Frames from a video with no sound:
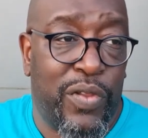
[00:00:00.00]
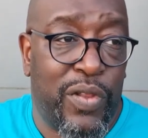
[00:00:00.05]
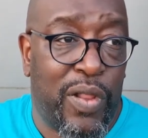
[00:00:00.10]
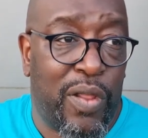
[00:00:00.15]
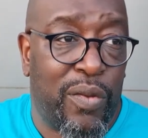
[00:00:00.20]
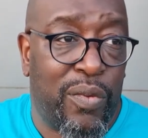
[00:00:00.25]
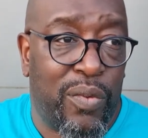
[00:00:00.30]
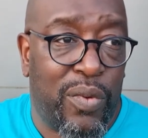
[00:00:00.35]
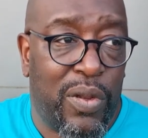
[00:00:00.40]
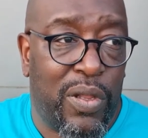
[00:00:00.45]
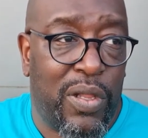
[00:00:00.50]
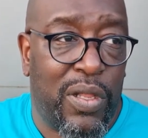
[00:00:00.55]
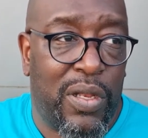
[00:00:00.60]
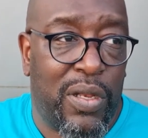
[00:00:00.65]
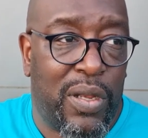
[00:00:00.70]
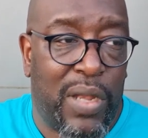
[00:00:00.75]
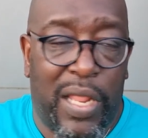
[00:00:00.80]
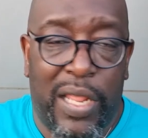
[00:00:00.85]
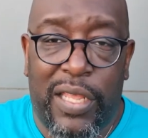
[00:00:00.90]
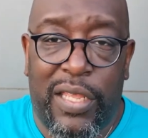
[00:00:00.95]
you don't
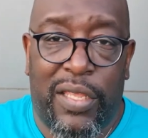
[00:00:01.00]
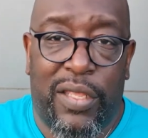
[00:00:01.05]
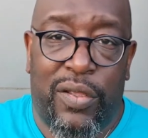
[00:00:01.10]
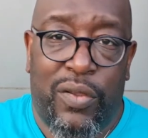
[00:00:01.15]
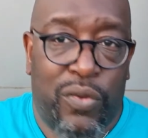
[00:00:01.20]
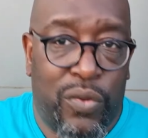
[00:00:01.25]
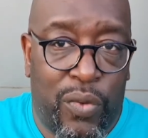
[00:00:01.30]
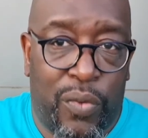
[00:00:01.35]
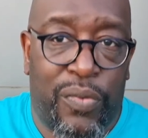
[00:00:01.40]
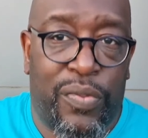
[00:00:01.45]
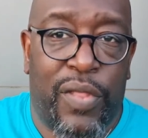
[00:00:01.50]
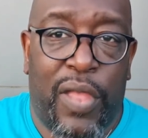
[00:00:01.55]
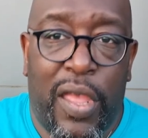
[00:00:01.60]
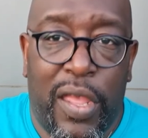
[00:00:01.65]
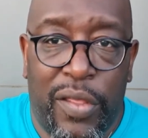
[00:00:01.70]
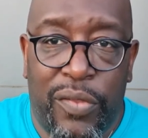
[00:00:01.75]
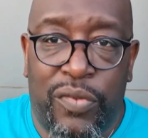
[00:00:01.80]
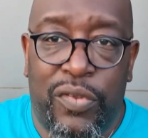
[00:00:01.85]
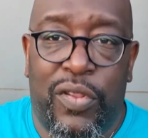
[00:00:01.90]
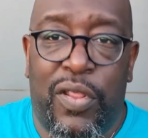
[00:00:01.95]
like your
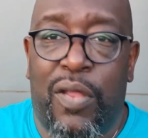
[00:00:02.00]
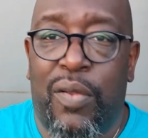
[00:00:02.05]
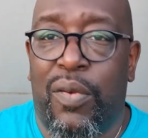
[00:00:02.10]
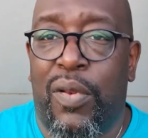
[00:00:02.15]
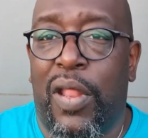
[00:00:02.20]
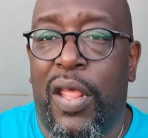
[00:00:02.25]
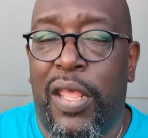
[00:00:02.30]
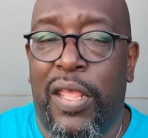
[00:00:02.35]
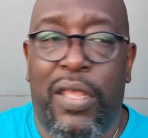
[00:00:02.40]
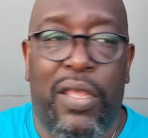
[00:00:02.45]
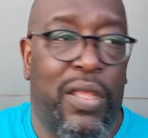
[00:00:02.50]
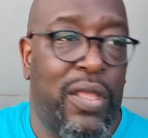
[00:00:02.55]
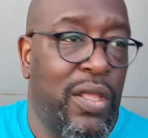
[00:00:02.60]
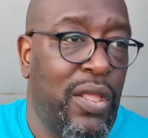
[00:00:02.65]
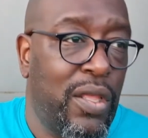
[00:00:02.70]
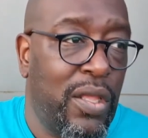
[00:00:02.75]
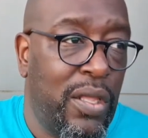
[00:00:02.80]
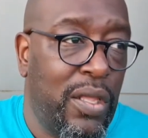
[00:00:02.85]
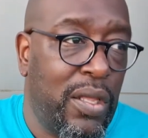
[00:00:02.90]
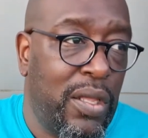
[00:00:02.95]
size, you don't like
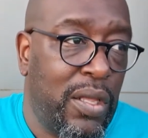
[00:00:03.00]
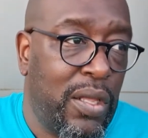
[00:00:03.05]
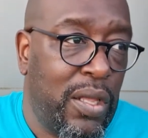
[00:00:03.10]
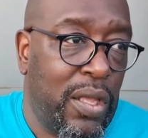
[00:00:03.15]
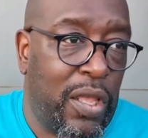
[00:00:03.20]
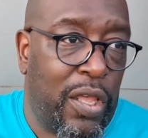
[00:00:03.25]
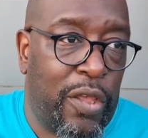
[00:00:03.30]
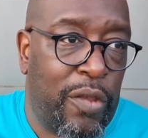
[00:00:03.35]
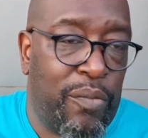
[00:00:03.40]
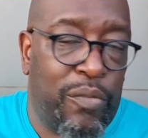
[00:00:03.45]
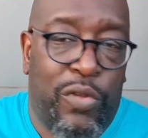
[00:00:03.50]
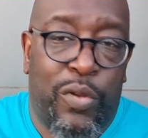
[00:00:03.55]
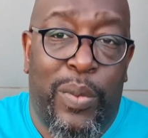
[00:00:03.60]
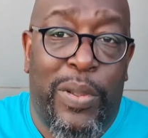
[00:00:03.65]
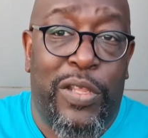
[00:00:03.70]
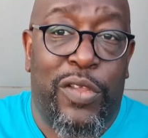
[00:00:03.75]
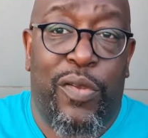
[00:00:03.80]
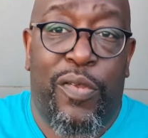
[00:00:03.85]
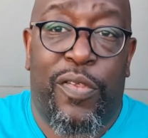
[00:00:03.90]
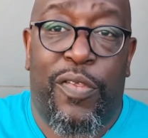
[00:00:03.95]
the
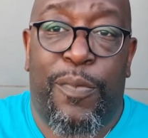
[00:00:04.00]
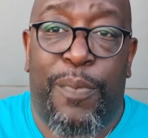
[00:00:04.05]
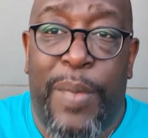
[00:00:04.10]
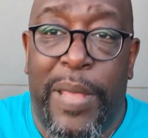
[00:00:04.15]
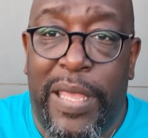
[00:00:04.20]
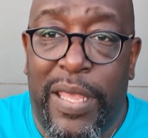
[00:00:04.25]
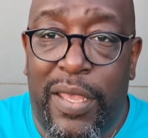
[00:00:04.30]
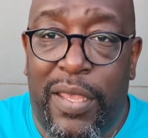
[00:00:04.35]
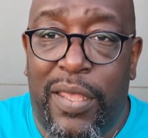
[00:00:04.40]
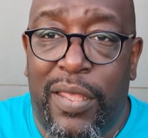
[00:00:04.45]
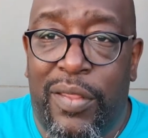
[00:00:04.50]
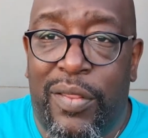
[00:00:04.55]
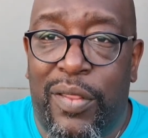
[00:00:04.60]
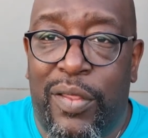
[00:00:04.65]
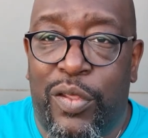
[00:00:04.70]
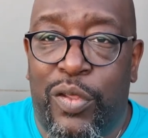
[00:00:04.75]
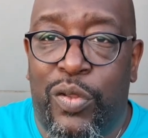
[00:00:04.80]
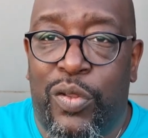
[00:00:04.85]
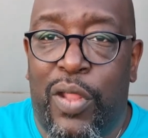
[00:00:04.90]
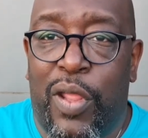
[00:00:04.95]
way you speak, so
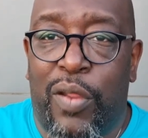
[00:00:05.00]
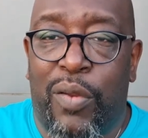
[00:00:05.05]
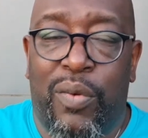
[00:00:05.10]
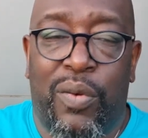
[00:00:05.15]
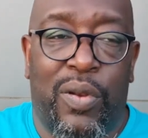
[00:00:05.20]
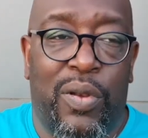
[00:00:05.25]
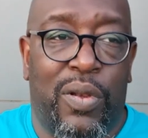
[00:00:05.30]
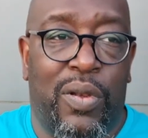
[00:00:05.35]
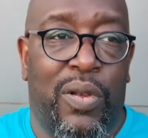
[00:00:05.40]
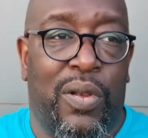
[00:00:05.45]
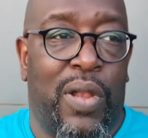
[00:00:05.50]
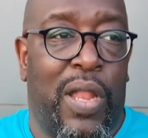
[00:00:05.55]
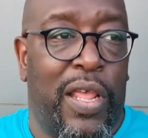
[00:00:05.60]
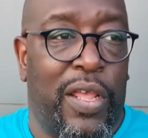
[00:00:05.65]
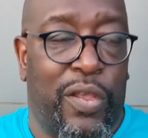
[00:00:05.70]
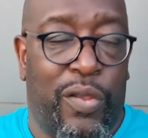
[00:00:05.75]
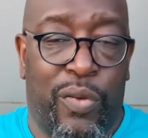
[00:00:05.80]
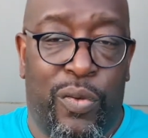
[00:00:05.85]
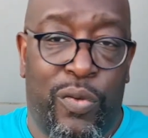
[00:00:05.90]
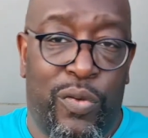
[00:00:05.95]
you don't
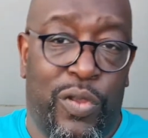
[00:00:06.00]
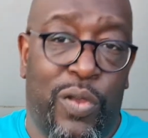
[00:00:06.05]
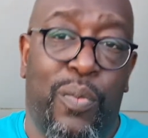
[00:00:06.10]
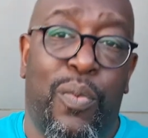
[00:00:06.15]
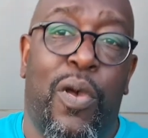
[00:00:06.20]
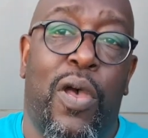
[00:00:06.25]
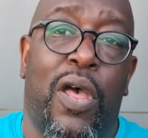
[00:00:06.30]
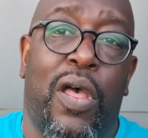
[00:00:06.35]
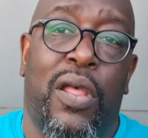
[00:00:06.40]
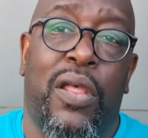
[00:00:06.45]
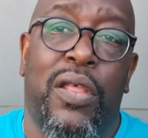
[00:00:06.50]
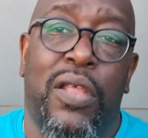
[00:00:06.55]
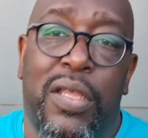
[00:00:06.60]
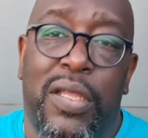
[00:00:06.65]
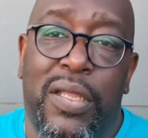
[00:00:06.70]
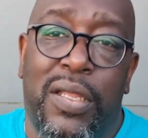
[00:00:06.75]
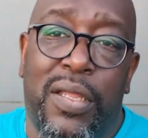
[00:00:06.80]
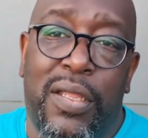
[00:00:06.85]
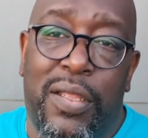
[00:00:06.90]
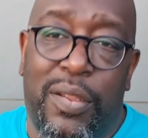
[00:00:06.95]
like who you are
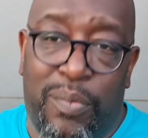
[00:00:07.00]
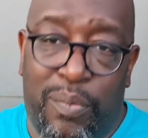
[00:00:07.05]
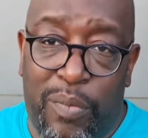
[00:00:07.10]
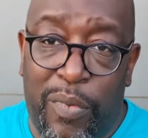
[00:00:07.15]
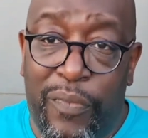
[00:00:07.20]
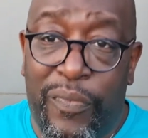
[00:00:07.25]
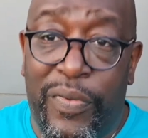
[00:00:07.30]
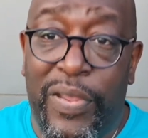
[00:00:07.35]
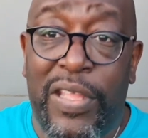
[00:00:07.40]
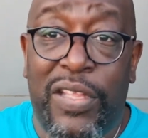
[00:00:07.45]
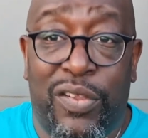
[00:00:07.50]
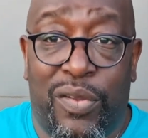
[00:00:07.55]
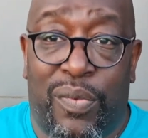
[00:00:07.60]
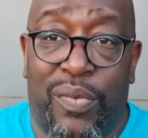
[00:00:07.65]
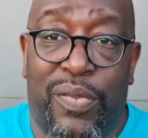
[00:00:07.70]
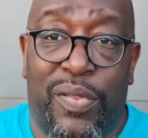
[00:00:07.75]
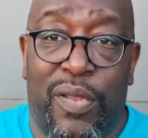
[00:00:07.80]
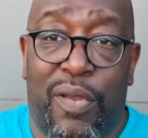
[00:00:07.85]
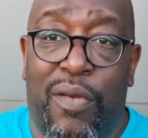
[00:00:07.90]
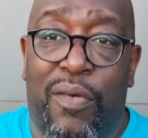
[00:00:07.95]
within
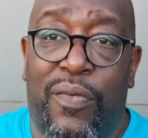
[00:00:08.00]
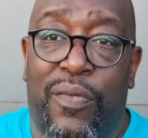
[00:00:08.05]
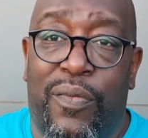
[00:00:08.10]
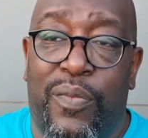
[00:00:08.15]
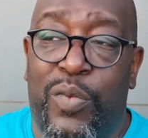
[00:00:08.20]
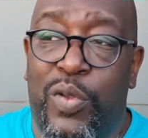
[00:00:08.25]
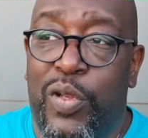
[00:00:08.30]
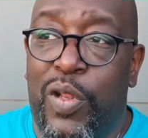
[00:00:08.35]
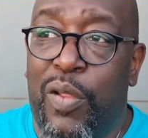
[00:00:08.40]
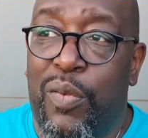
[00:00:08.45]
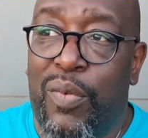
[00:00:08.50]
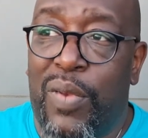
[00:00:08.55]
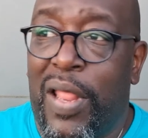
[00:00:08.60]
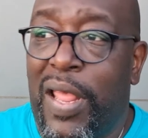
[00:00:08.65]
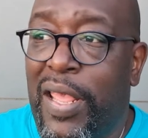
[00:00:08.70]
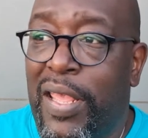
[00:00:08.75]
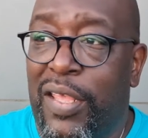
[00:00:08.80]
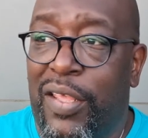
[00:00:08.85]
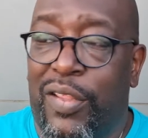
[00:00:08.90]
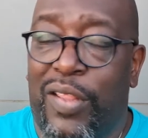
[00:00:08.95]
yourself, you don't
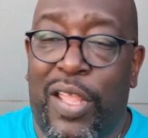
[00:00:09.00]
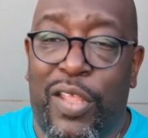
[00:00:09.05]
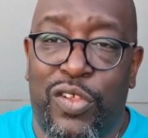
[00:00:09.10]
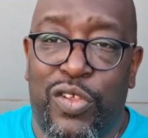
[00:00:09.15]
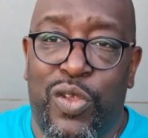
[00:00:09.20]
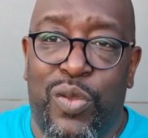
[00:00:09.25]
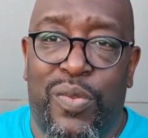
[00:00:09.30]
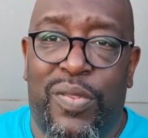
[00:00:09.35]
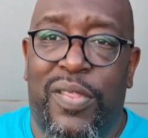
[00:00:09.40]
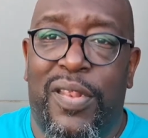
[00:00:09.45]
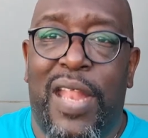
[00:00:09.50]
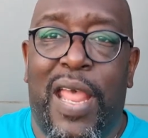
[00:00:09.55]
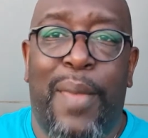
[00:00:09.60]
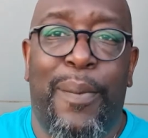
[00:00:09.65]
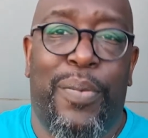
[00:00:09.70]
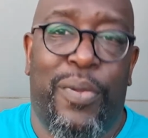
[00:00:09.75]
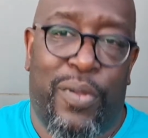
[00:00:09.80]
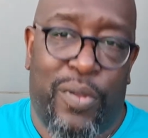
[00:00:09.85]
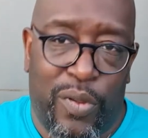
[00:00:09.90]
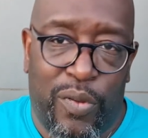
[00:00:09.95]
like that you snap
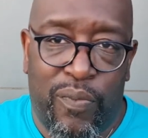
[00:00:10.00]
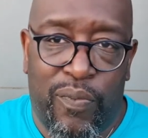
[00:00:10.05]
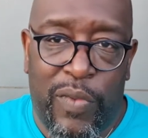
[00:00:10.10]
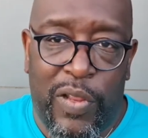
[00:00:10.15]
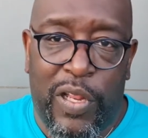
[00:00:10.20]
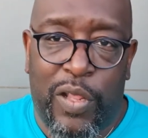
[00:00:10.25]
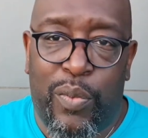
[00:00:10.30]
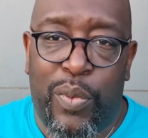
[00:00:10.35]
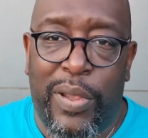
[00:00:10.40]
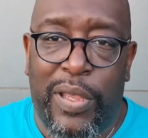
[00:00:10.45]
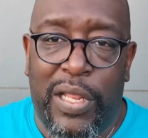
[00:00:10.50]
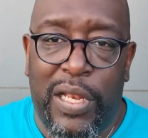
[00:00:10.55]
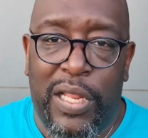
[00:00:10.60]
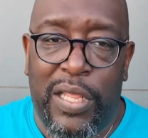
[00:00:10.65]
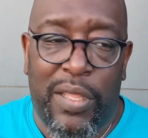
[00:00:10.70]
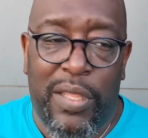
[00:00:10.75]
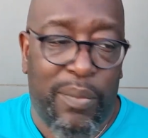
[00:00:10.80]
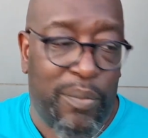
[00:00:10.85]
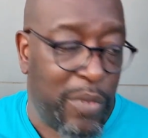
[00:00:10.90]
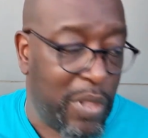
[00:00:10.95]
really
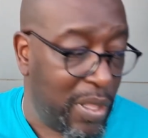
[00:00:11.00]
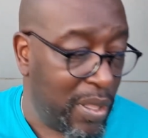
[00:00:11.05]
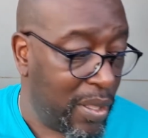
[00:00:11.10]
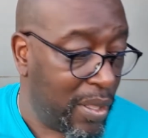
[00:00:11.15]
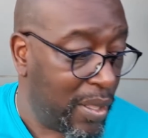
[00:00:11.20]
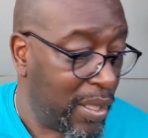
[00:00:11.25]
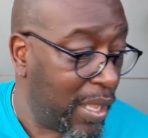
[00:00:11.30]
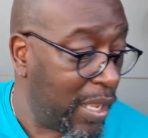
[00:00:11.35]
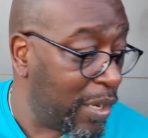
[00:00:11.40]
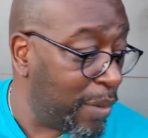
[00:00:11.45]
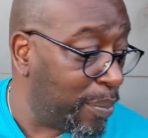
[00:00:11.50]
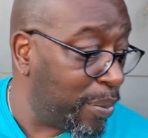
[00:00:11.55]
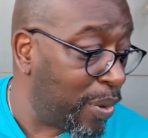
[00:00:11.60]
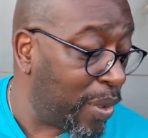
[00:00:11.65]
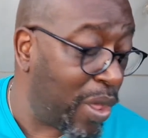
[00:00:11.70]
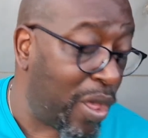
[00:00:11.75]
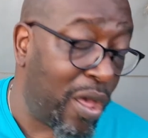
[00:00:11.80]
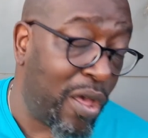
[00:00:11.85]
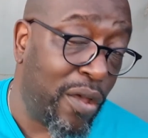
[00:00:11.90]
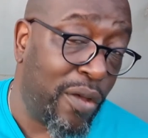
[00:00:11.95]
quickly. And a
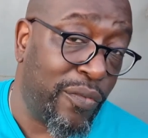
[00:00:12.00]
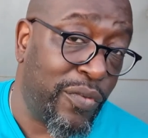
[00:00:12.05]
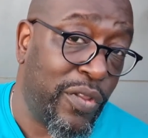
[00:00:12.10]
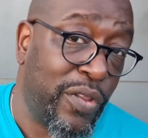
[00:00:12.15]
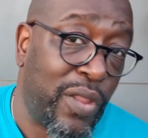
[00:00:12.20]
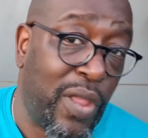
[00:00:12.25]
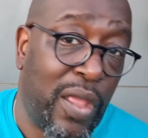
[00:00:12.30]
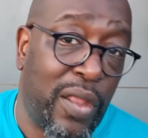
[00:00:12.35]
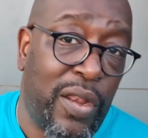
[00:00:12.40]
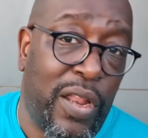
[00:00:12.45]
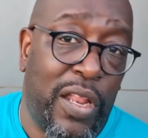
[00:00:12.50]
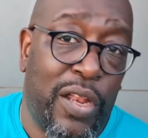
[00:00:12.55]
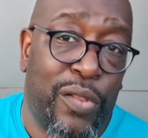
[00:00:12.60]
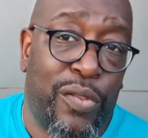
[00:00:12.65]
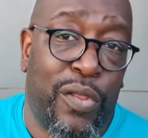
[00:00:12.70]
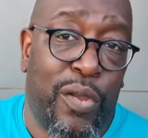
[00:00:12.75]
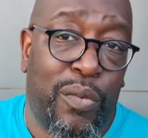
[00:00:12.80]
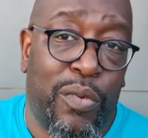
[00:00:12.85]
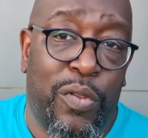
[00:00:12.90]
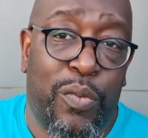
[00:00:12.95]
part of the dark night of the
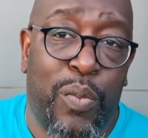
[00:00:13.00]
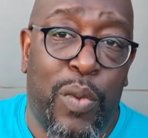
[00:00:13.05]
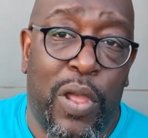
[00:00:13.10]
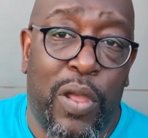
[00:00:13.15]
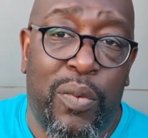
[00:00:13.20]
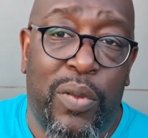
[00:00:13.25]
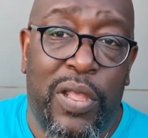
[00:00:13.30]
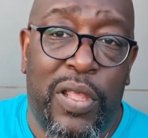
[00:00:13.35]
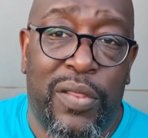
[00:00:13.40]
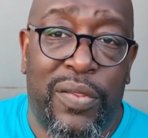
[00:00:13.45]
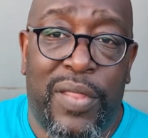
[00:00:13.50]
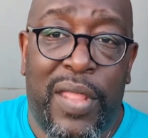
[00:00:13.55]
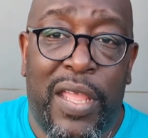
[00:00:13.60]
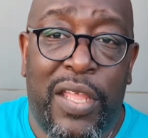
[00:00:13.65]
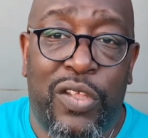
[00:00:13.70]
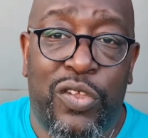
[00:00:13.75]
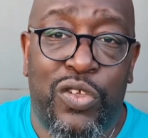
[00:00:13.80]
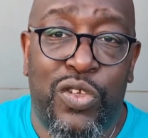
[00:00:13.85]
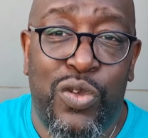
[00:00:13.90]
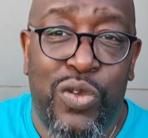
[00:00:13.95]
soul as well is
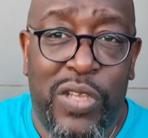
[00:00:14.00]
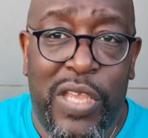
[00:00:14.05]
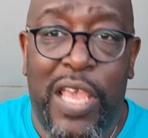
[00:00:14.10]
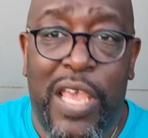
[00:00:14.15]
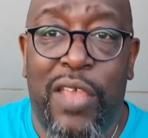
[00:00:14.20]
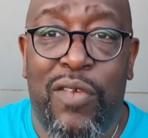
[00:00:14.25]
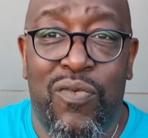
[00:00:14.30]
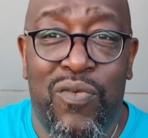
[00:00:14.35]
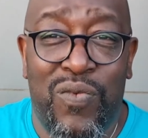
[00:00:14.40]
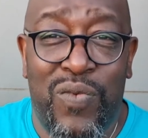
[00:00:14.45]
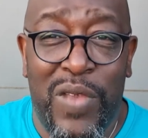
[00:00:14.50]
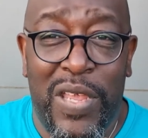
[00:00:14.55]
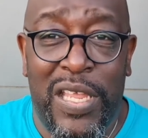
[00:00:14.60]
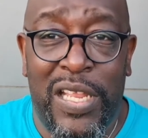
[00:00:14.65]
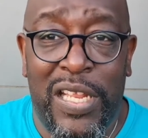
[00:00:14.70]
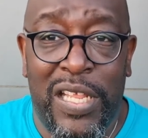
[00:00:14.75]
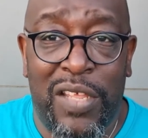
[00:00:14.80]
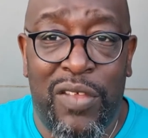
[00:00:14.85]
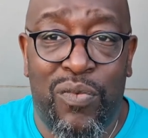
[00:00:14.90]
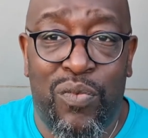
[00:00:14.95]
that you get
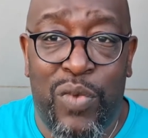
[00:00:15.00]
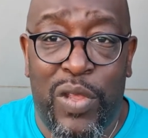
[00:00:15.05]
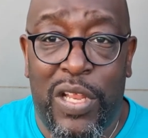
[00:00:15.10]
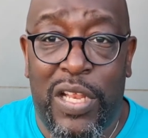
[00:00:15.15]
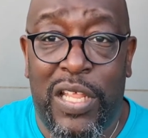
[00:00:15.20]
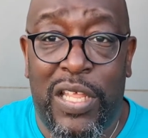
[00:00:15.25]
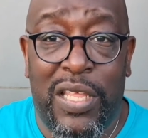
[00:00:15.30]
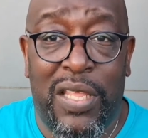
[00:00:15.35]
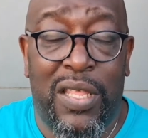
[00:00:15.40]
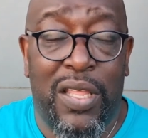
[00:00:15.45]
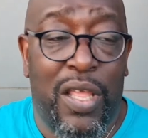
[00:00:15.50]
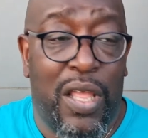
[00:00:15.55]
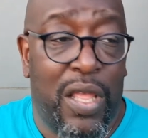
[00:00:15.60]
really, really